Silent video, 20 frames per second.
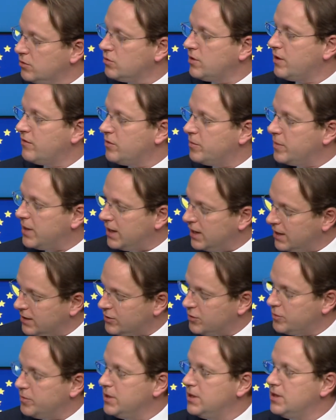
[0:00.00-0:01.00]
to have a
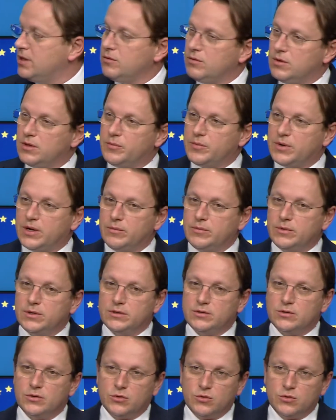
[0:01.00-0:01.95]
bilateral meeting with the Prime Minister.